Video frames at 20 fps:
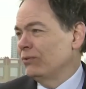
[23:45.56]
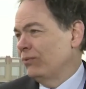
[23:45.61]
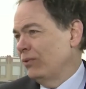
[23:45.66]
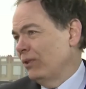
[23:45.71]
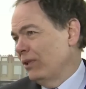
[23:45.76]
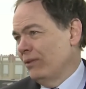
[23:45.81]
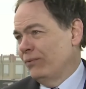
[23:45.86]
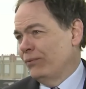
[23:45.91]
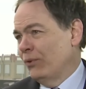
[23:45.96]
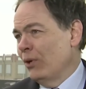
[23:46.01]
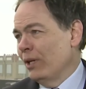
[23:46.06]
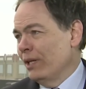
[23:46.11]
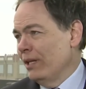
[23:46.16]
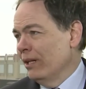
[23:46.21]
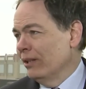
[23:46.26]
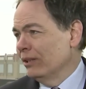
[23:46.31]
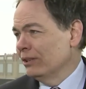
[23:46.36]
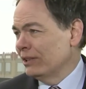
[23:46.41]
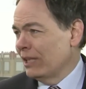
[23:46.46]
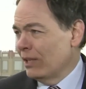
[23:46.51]
for the 40
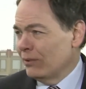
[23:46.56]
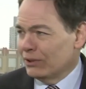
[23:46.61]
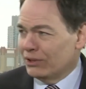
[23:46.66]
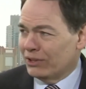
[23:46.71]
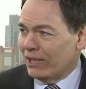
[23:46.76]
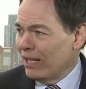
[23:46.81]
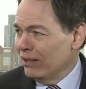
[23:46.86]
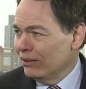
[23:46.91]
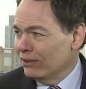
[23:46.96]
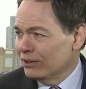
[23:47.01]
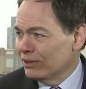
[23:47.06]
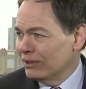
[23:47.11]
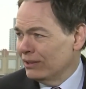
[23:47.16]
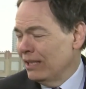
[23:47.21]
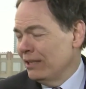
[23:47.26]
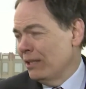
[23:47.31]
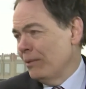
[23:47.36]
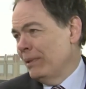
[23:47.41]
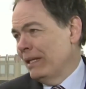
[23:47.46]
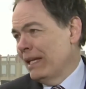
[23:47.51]
years they were sellers,
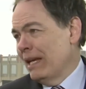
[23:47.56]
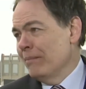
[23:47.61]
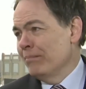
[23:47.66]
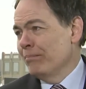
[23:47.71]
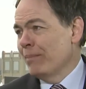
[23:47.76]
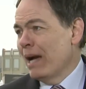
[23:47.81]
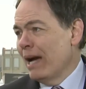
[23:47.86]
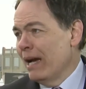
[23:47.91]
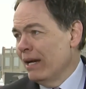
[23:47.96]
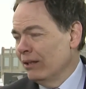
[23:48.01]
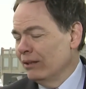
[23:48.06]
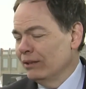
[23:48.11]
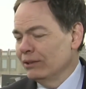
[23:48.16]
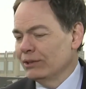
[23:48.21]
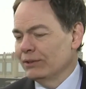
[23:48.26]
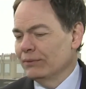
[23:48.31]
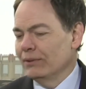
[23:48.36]
then they became buyers.